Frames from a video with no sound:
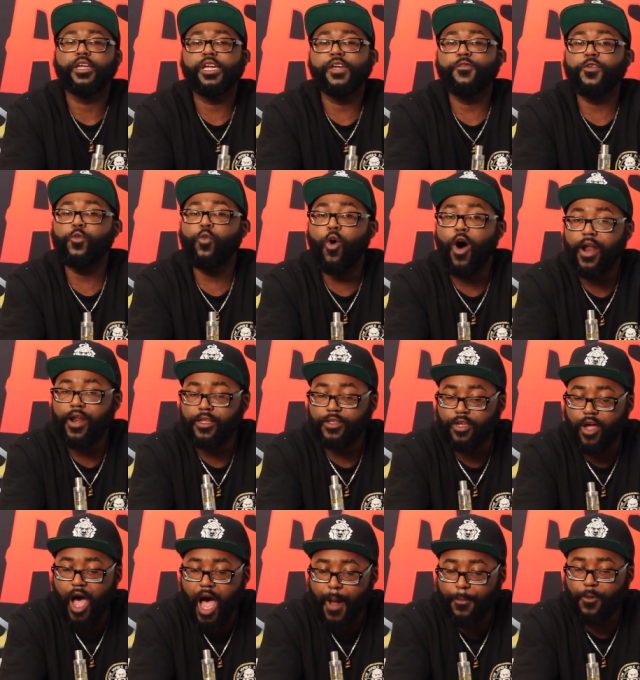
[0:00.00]
If you want it
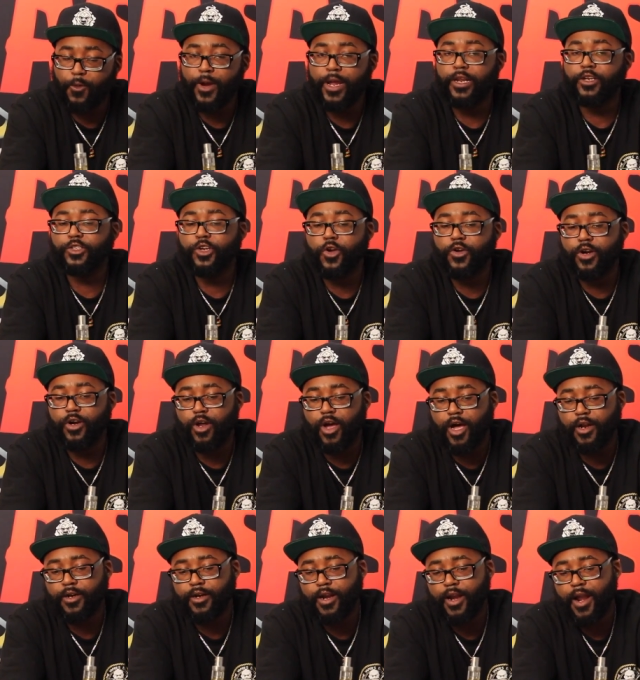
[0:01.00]
to operate and turn it
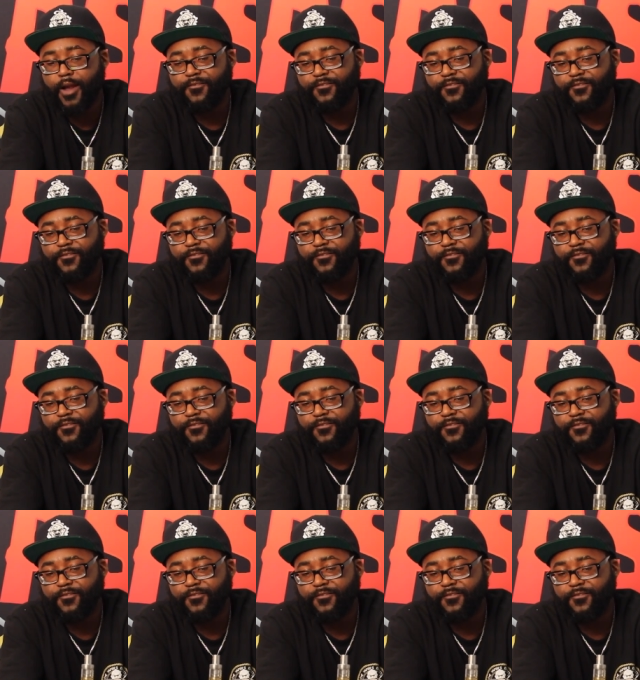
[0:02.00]
on,